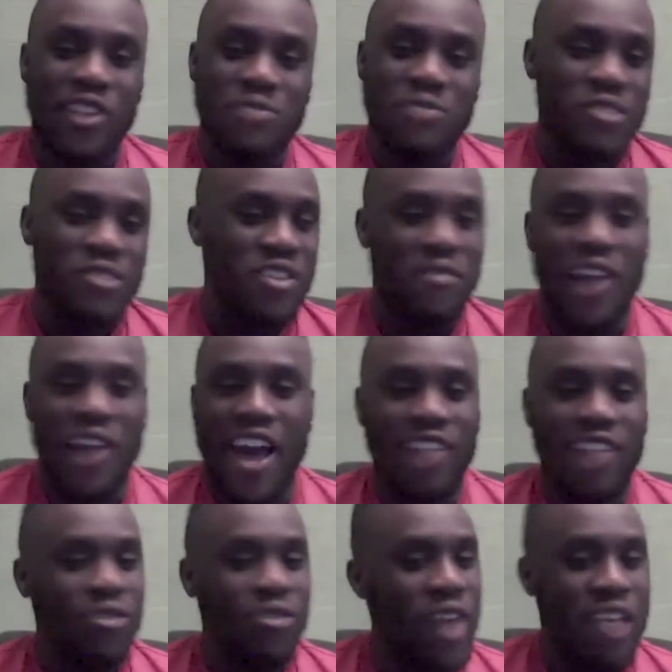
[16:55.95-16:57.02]
It's a
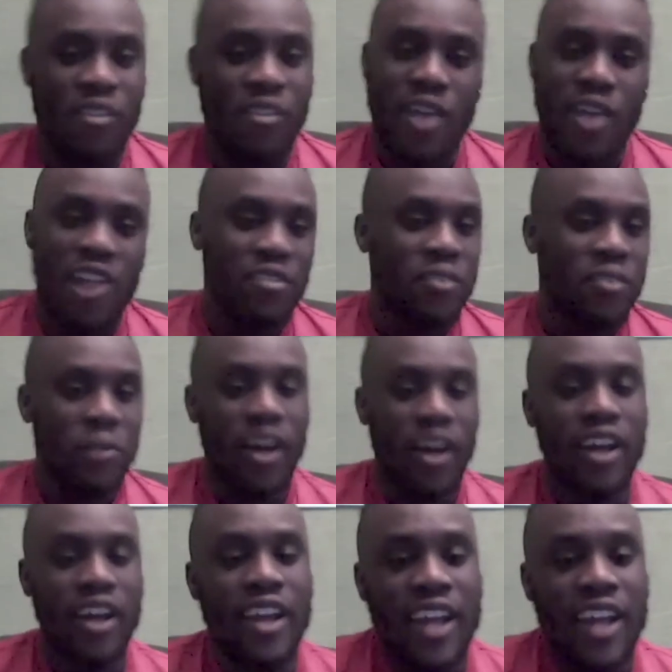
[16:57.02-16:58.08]
5, whatever. But
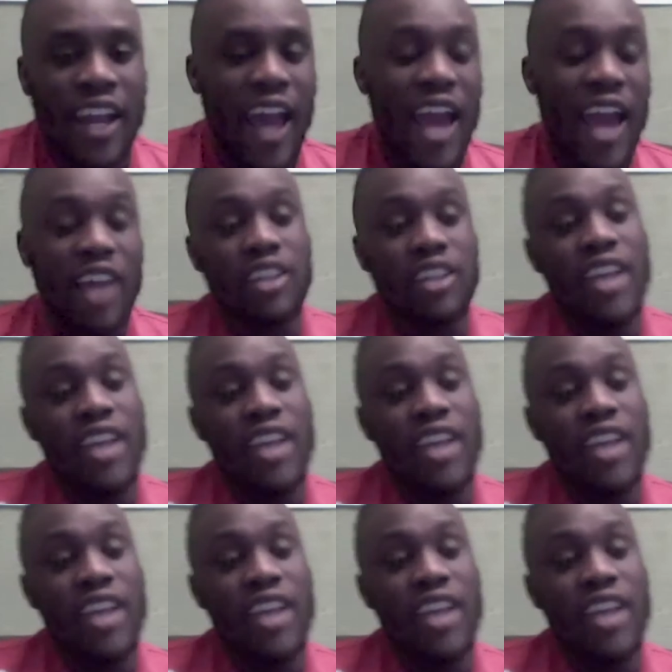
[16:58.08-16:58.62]
like,